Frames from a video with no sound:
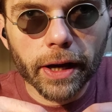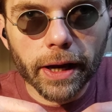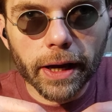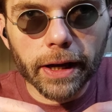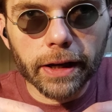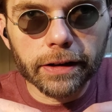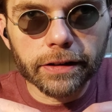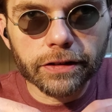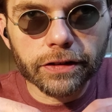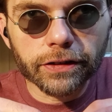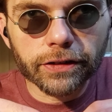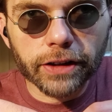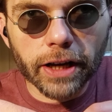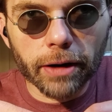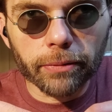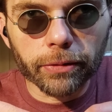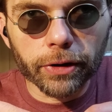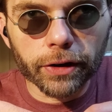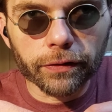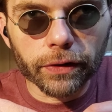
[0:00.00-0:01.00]
and she's
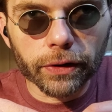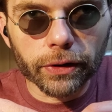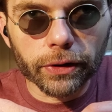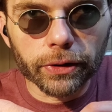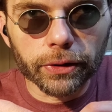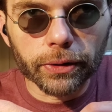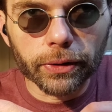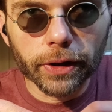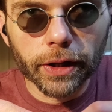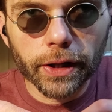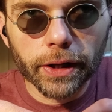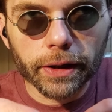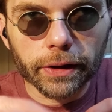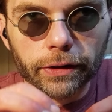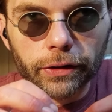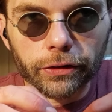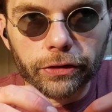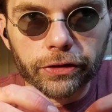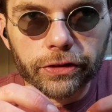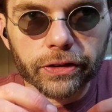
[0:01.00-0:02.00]
got one of her little
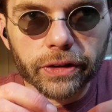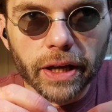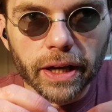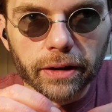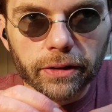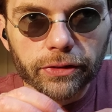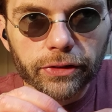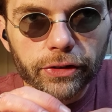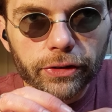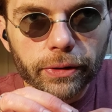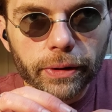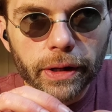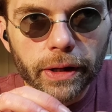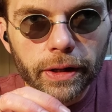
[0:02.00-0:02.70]
sticks.